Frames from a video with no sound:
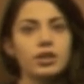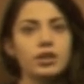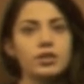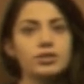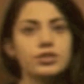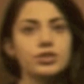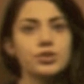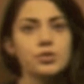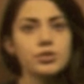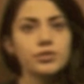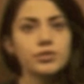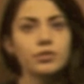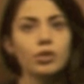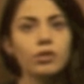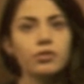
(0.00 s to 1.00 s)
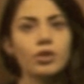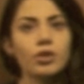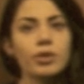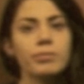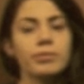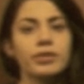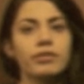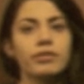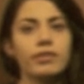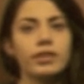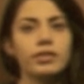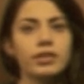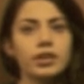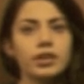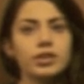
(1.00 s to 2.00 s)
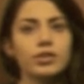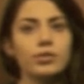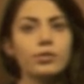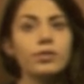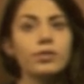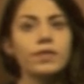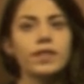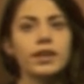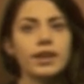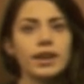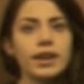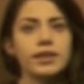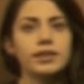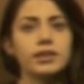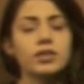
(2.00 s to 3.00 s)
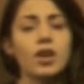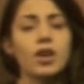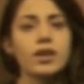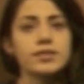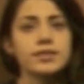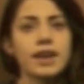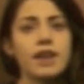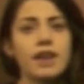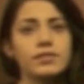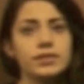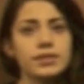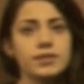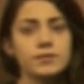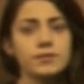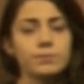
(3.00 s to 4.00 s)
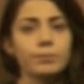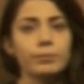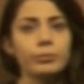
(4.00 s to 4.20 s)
is useful for preventing tooth decay that cause cavities.